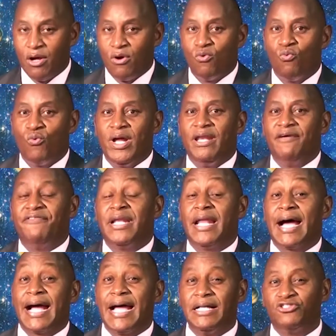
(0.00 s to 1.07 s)
We live in
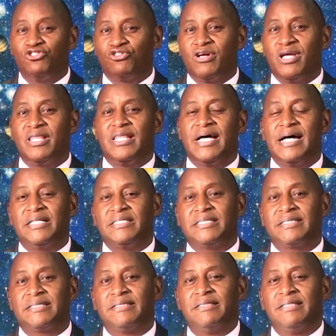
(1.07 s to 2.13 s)
a country
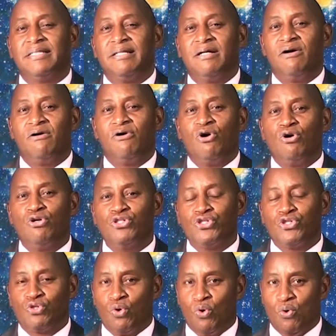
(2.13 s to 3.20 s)
that
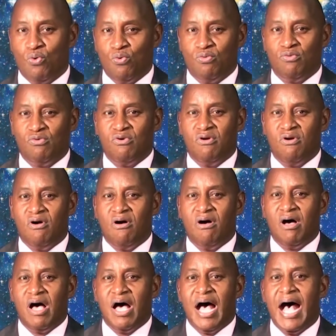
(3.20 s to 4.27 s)
also
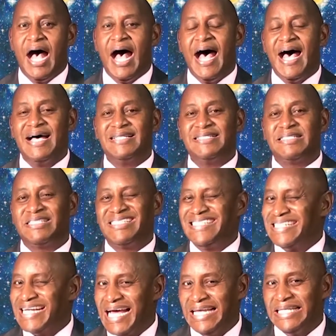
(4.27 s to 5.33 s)
has
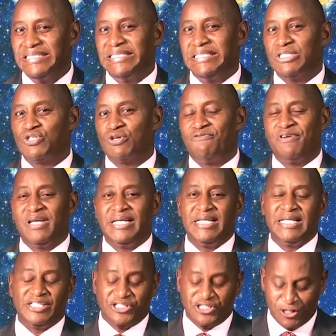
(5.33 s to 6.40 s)
challenges of
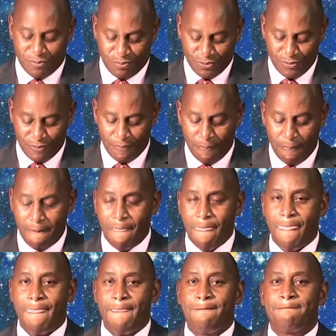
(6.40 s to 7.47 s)
leadership.
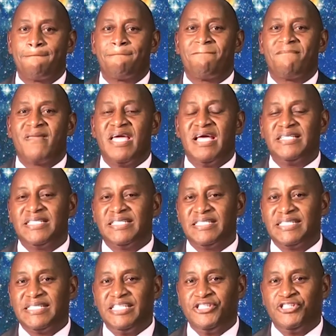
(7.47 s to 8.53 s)
As a
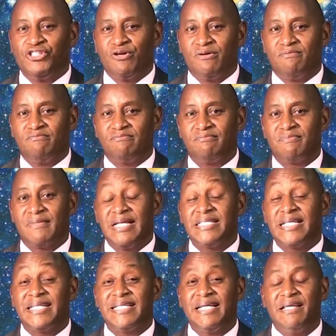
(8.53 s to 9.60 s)
station, as
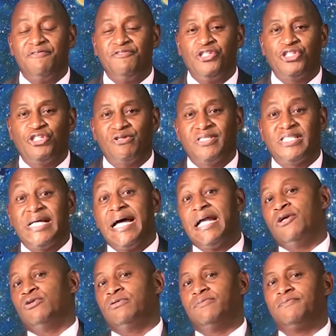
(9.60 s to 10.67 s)
a television
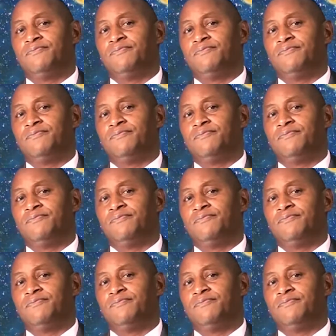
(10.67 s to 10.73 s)
channel,